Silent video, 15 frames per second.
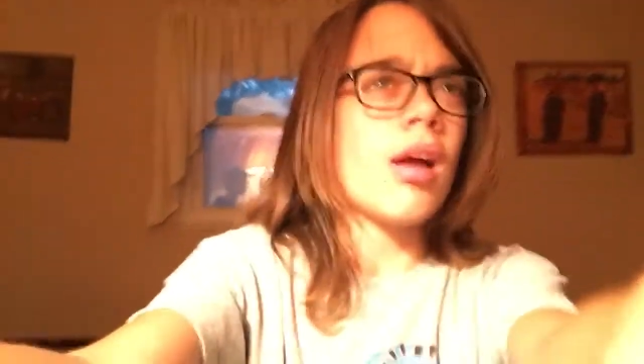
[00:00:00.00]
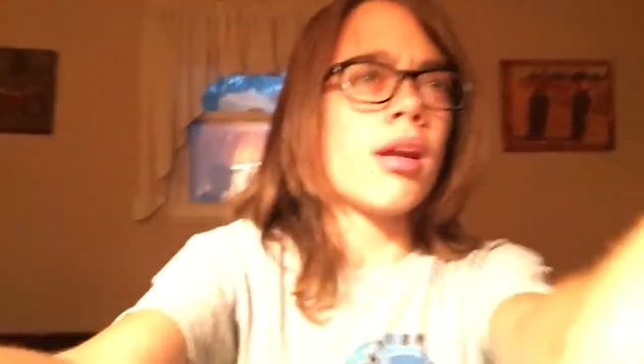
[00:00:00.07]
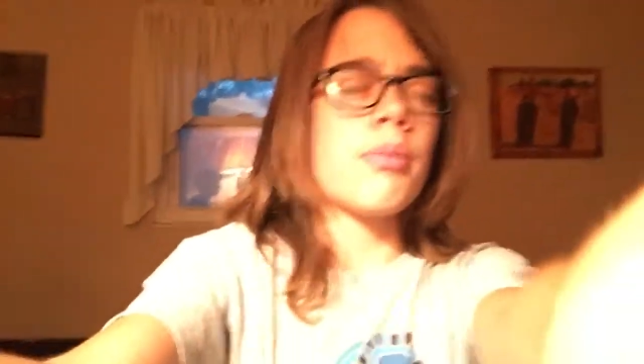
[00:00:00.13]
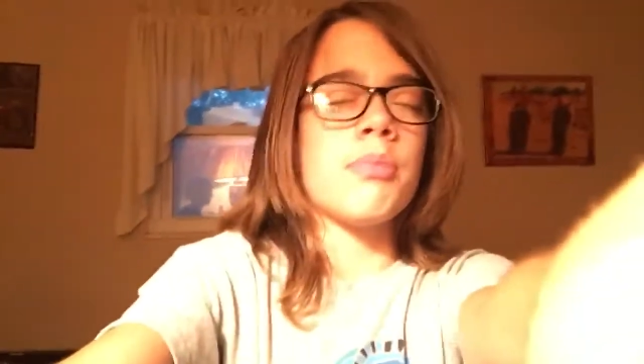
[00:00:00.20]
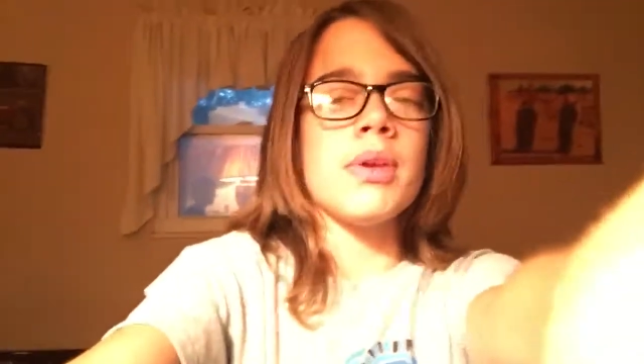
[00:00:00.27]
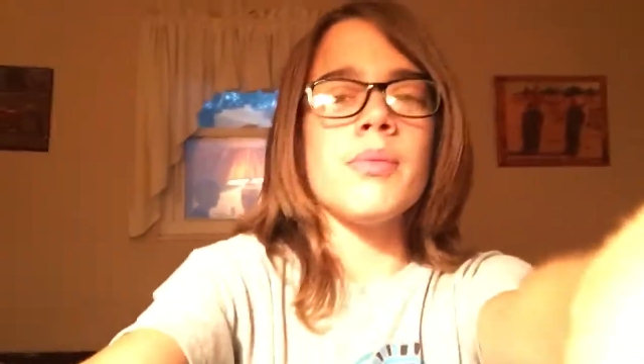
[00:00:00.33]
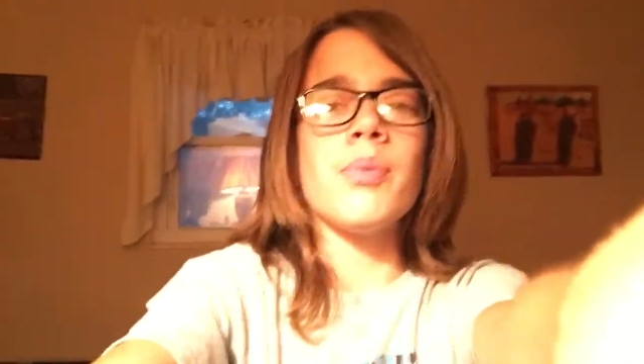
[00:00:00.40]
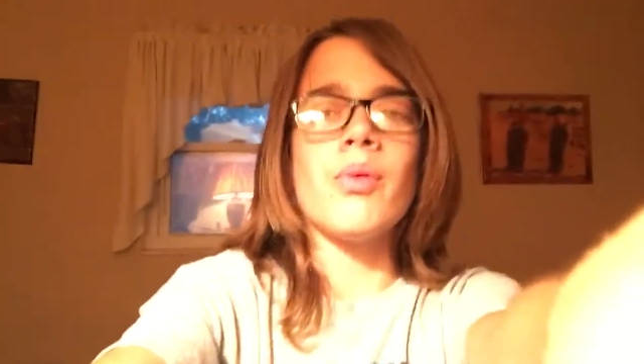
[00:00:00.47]
of
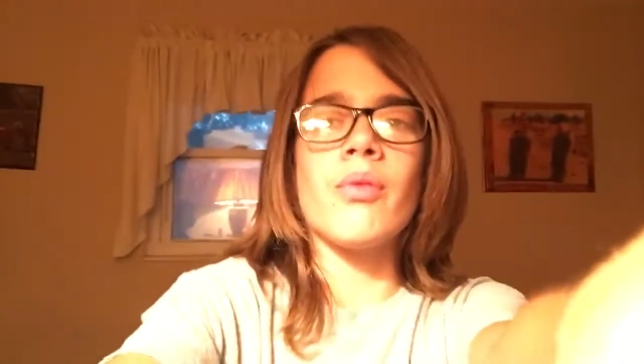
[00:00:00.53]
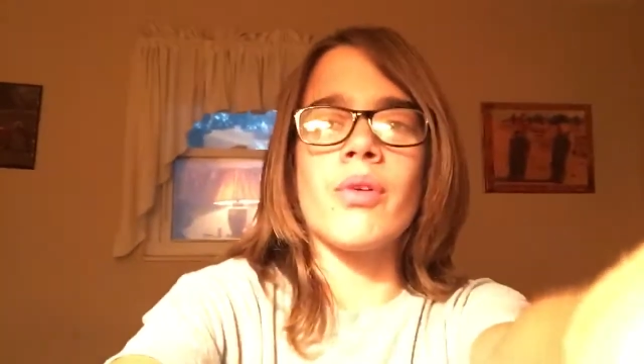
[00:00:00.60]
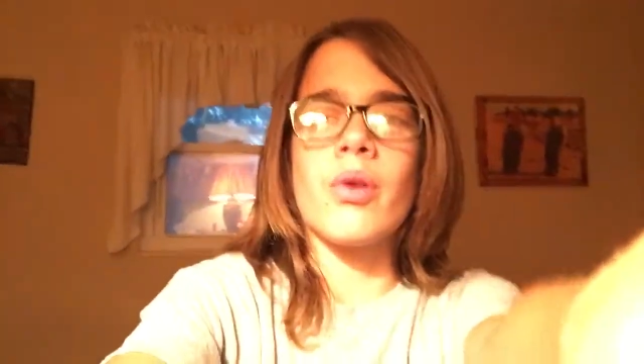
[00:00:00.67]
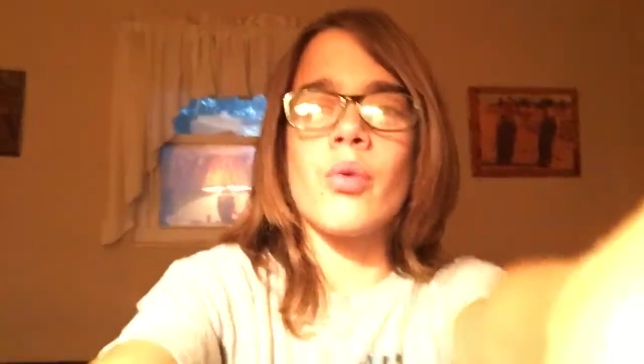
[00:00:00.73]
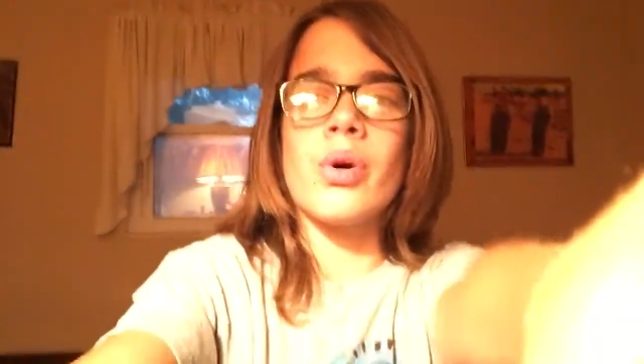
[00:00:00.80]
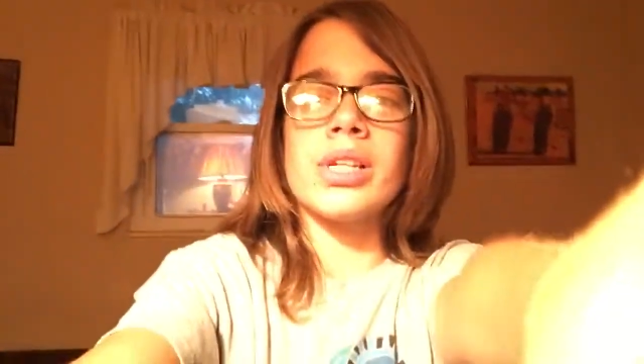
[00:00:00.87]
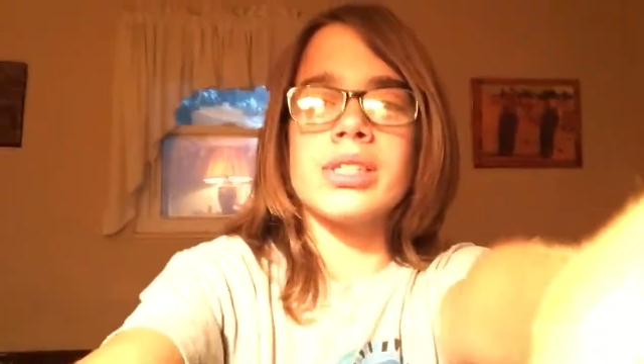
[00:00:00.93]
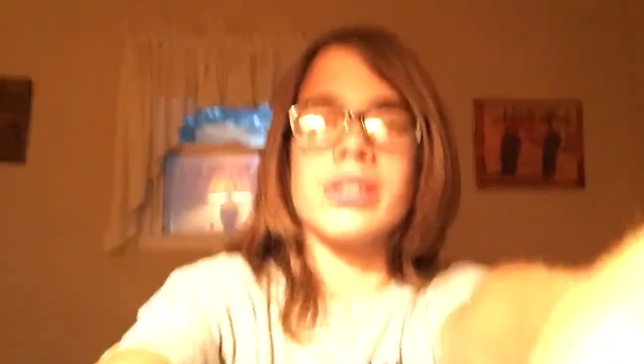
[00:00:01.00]
people
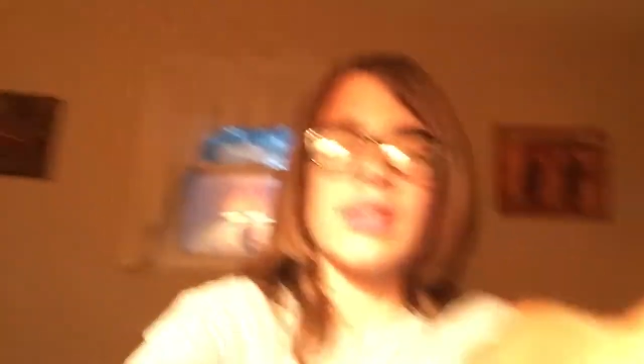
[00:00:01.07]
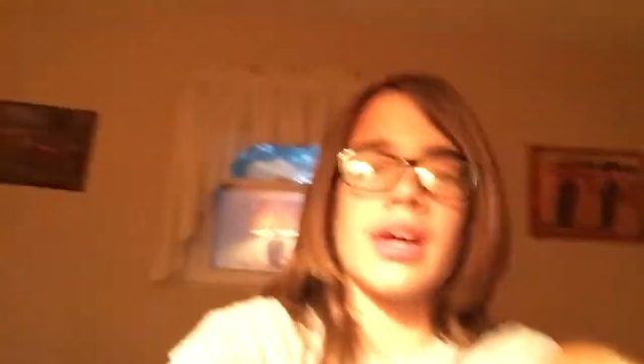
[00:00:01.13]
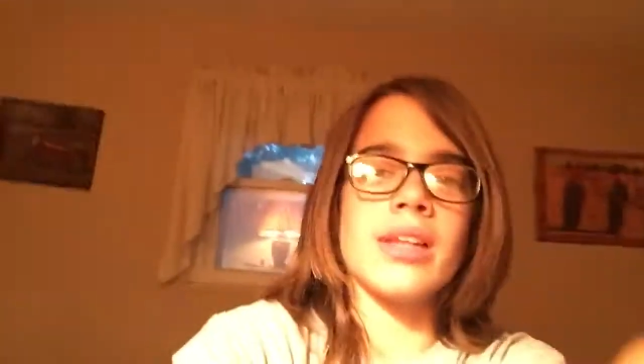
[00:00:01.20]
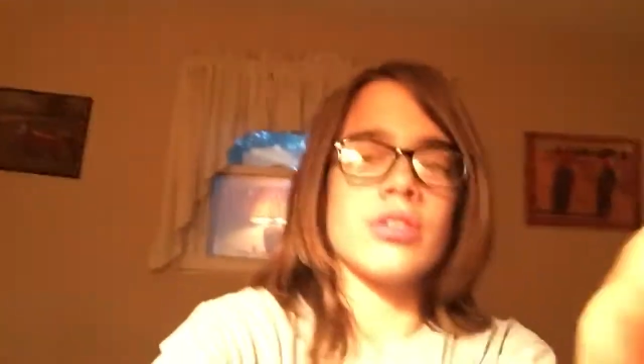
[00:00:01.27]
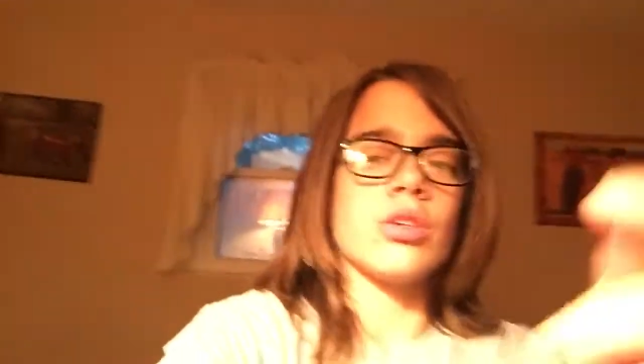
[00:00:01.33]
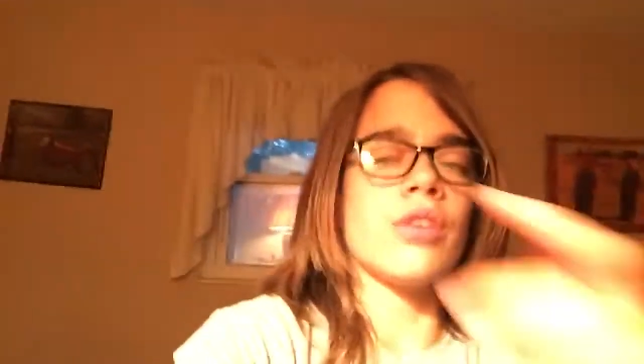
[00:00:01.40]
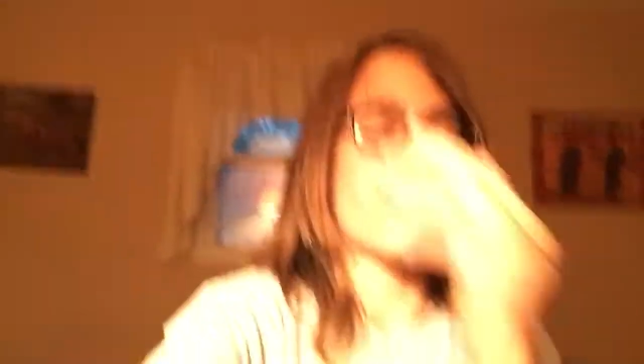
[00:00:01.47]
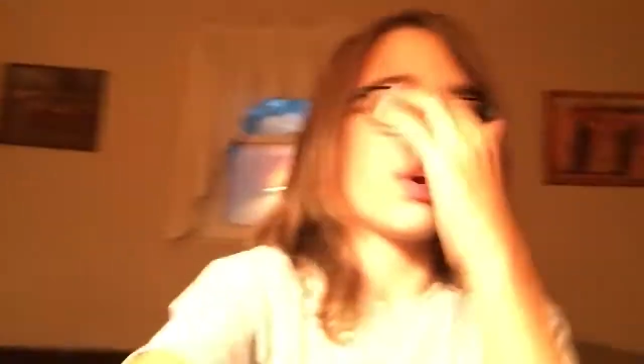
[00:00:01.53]
requested that.
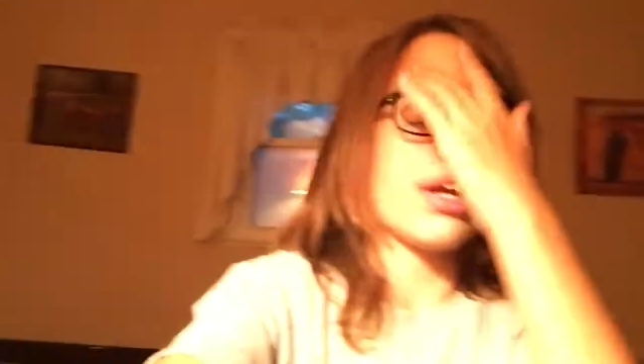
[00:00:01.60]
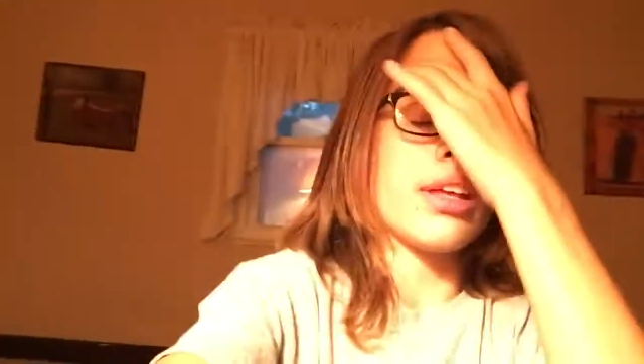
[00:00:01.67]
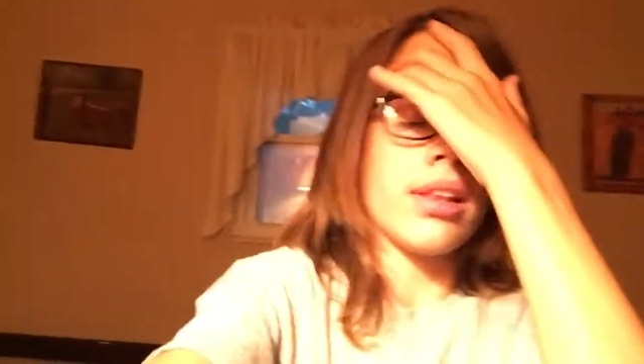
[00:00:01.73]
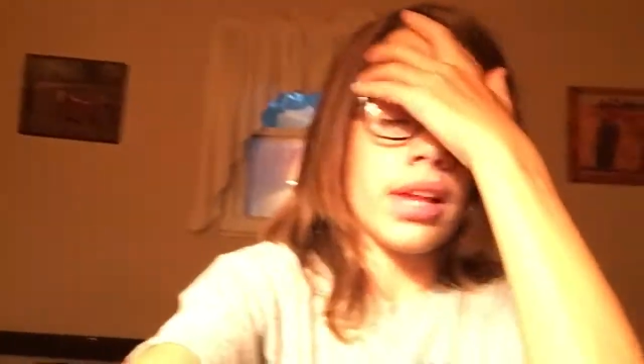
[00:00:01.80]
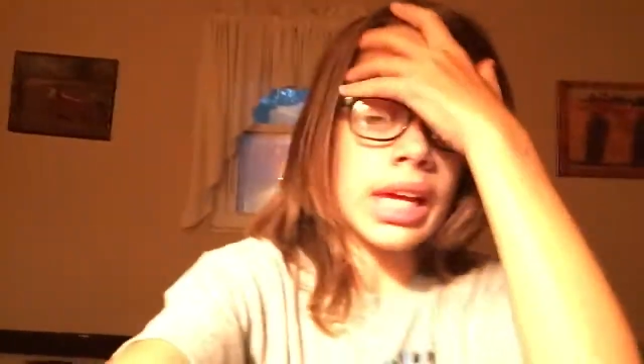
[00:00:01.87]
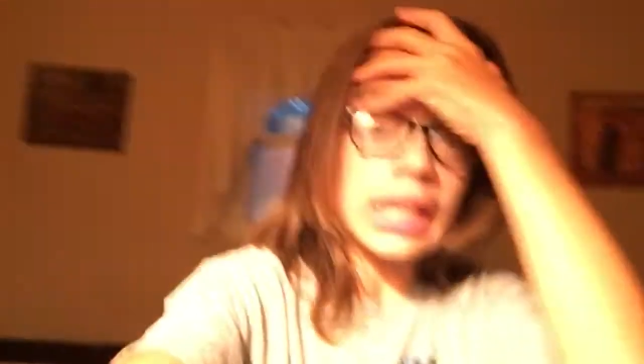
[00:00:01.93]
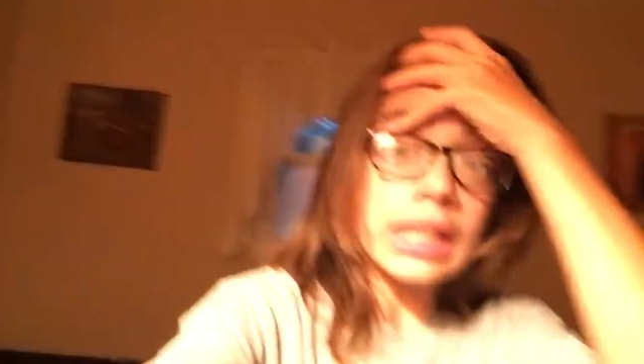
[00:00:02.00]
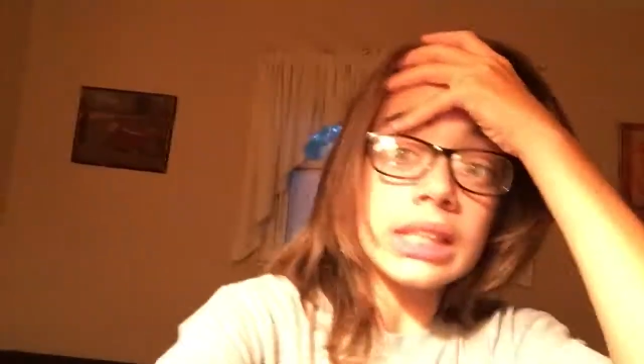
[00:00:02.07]
So if I get like